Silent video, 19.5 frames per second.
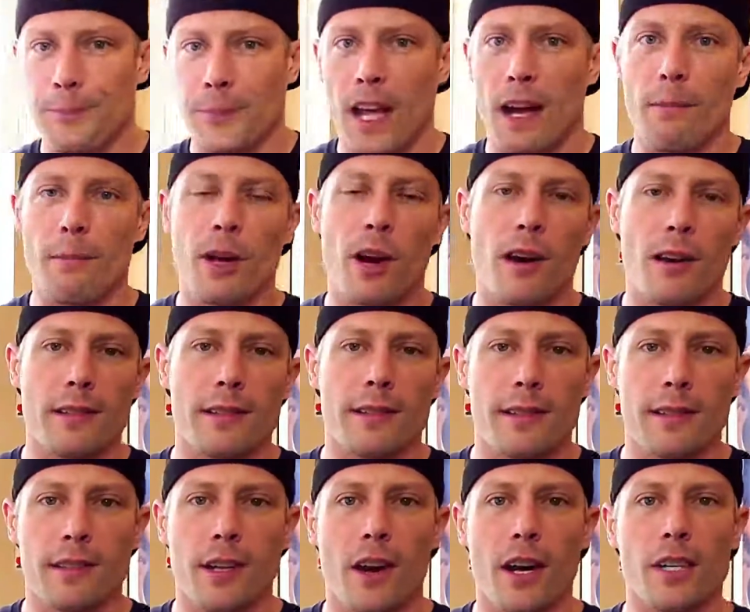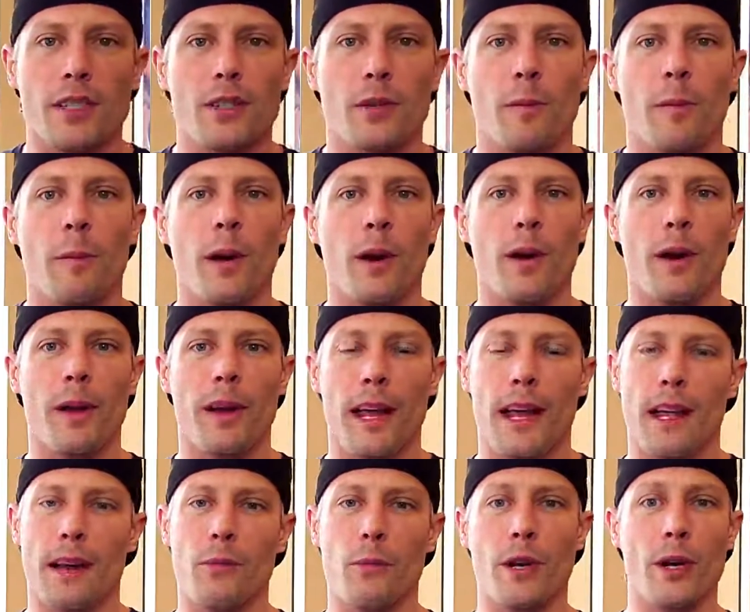I'm constantly talking to him about it,
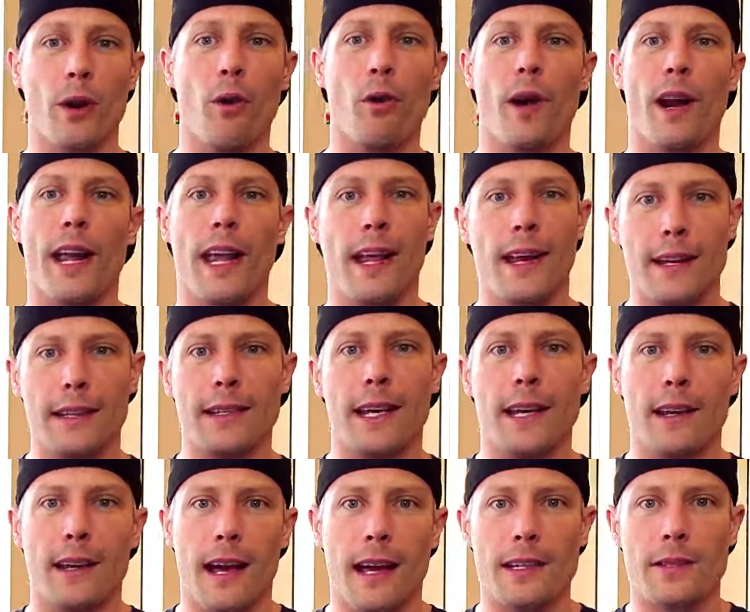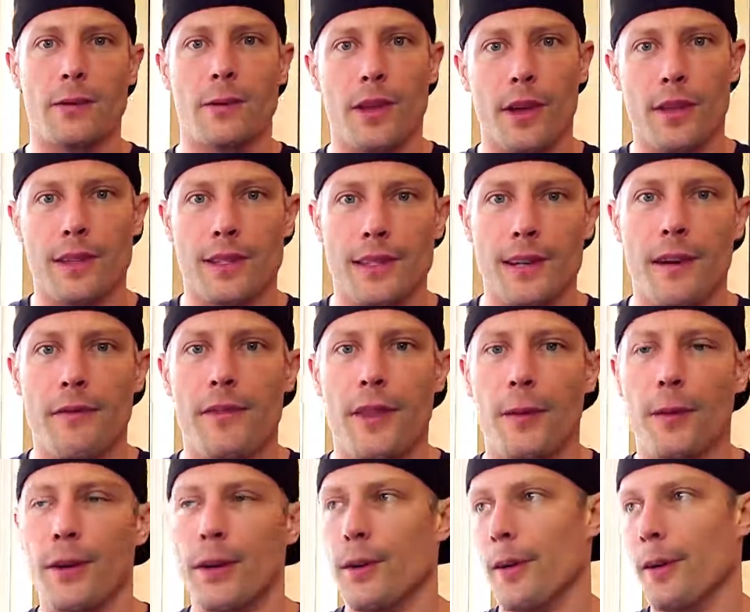and we don't want to inundate you guys with all the stuff that
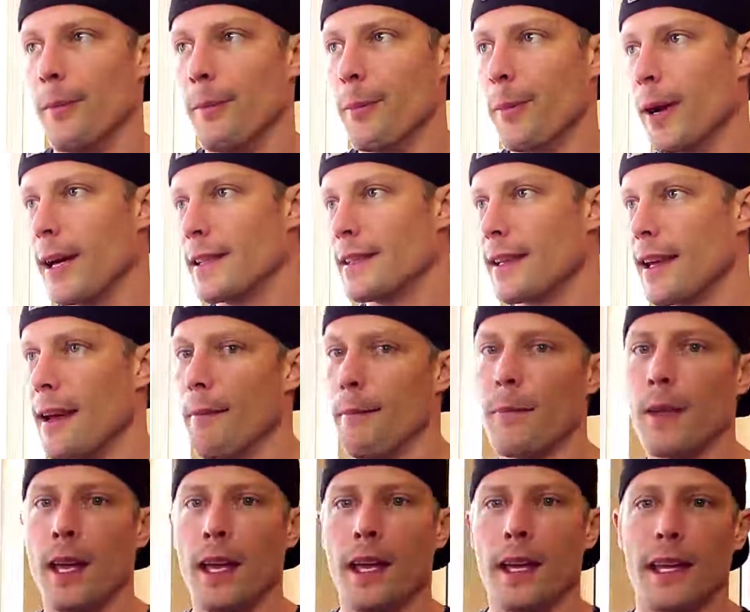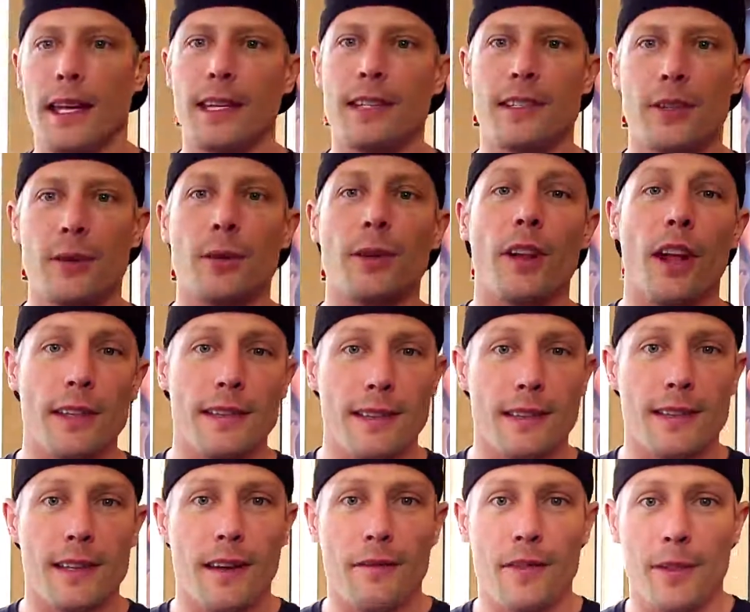we're doing, but he's doing lots of
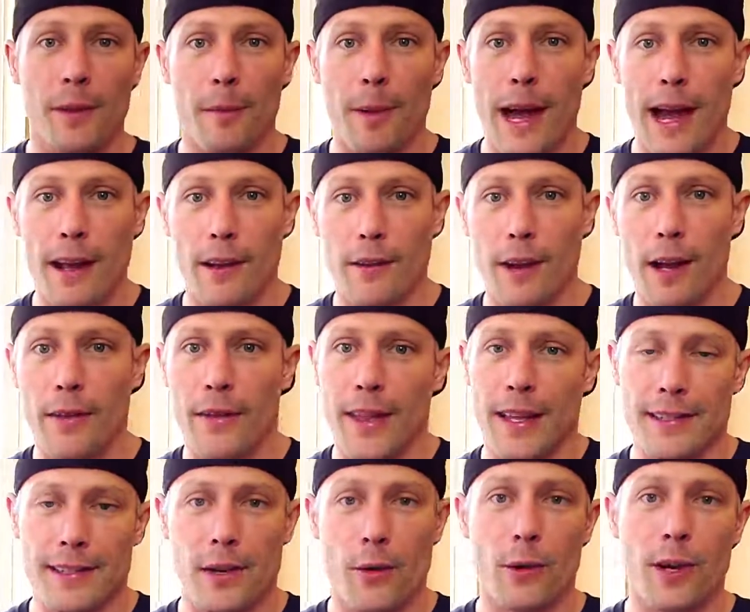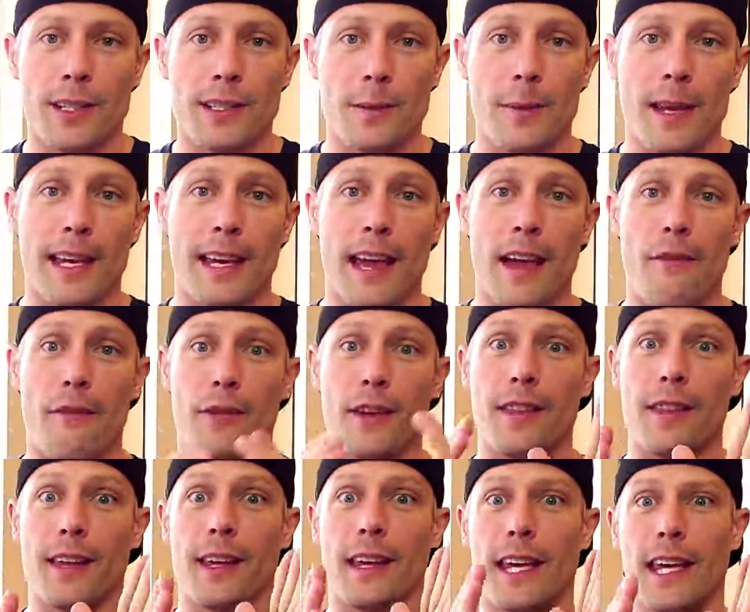stuff in the background that's going to make
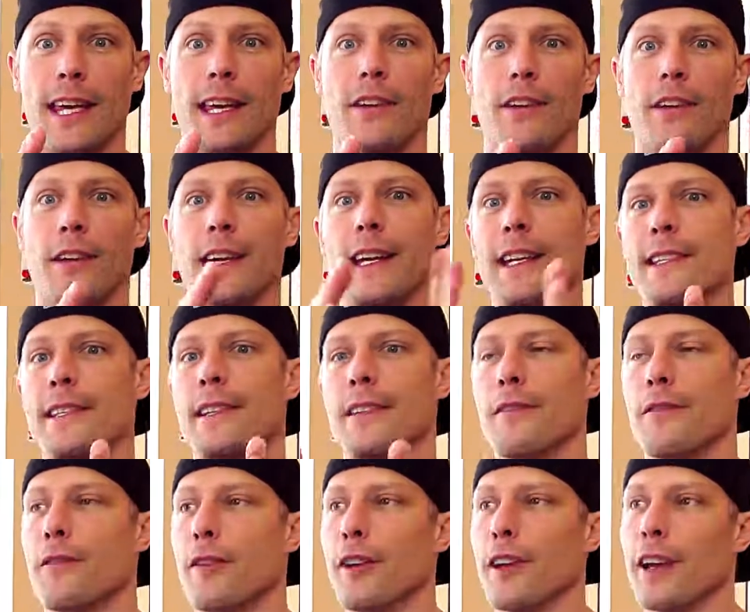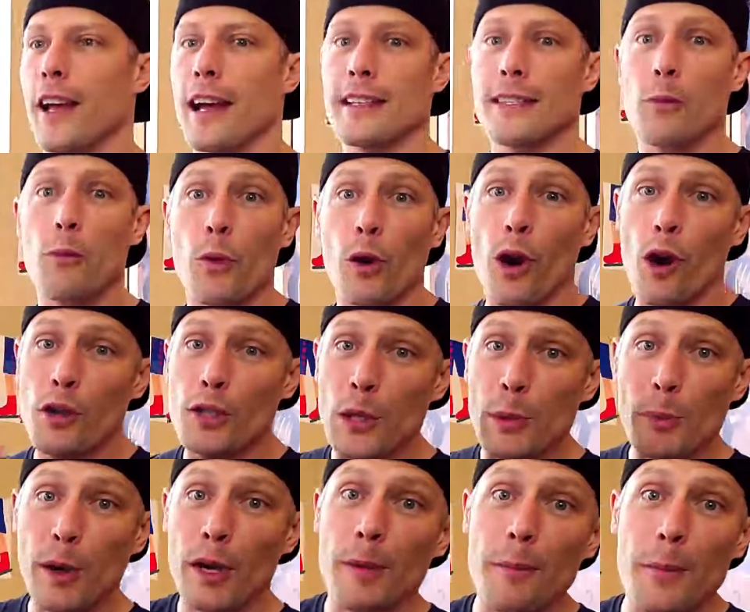everything here easier for you guys. And we're also
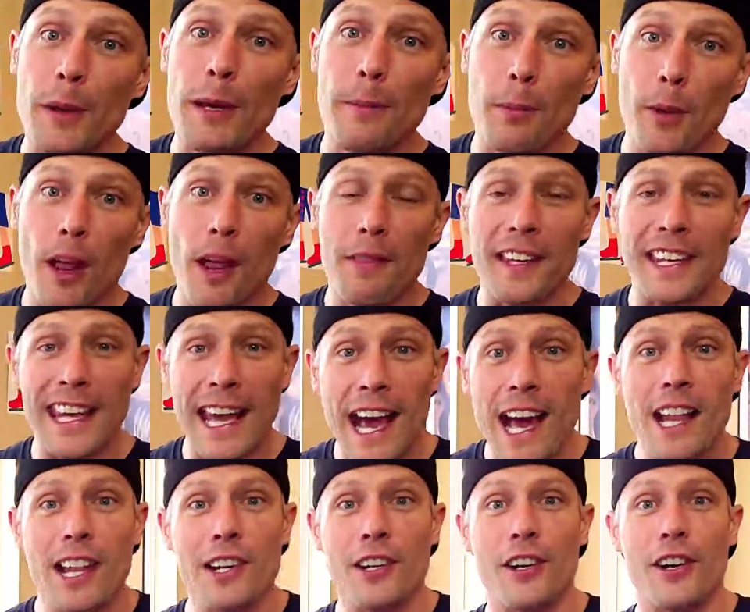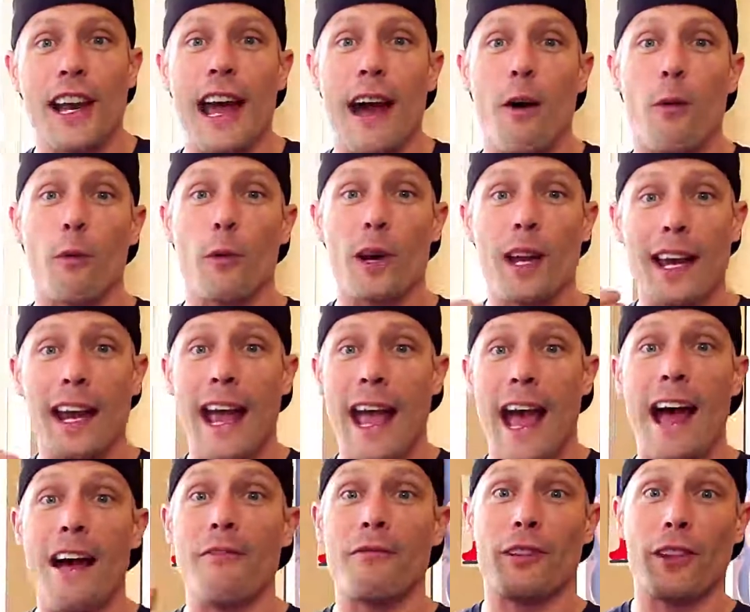putting people on the calendar now. We're going to
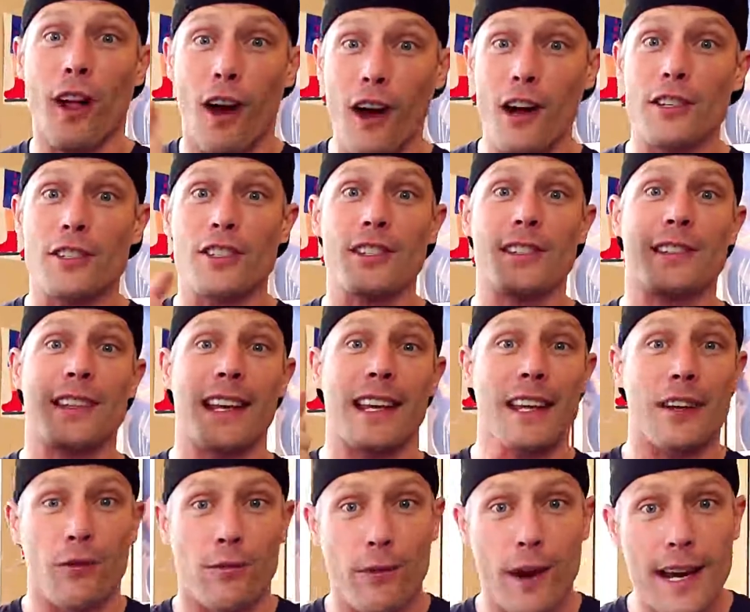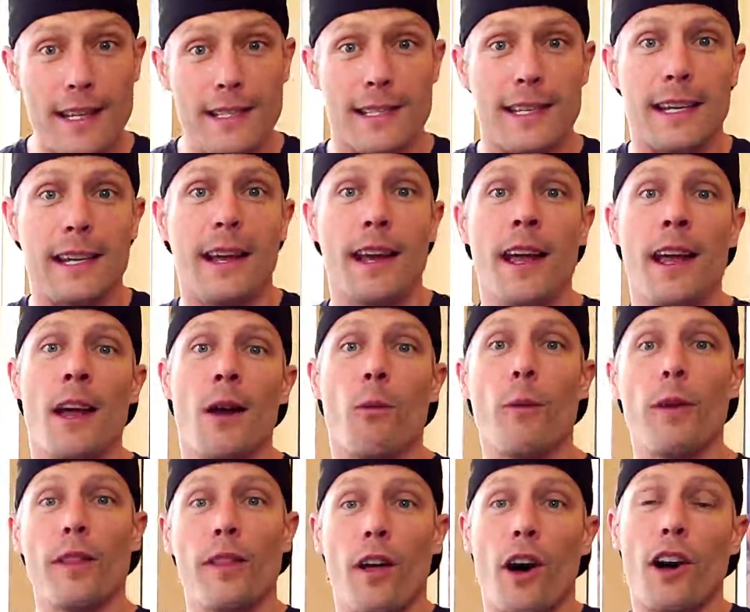have launches like crazy
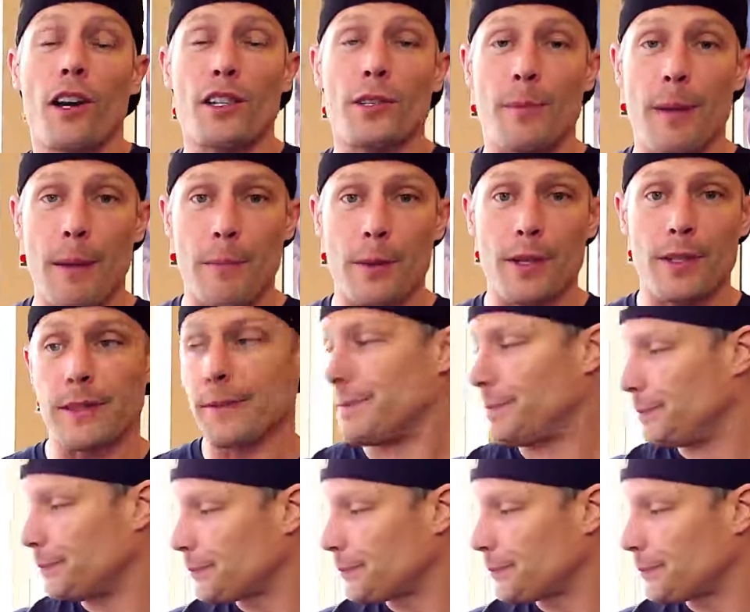with launch members